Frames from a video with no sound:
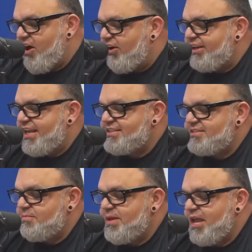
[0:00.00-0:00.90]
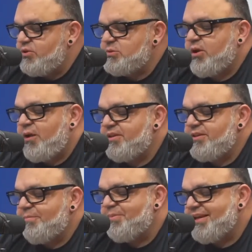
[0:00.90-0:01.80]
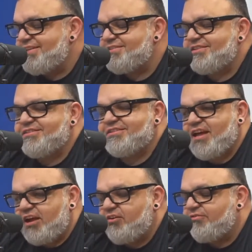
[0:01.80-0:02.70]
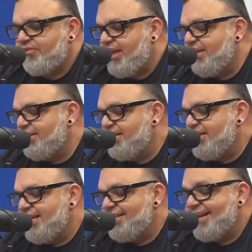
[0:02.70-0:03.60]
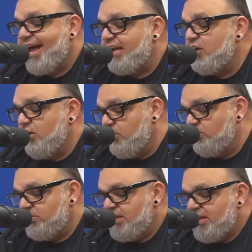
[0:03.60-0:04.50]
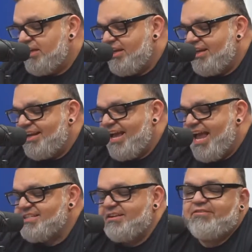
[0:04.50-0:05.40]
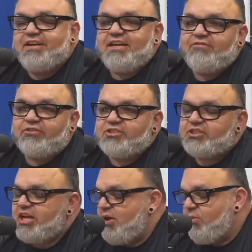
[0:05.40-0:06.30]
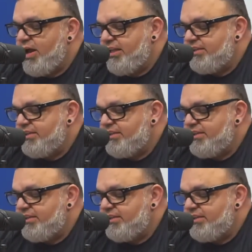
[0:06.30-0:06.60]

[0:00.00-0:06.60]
guest is a man who is probably the biggest soccer fan that I know. Has an affinity for Scott Weiland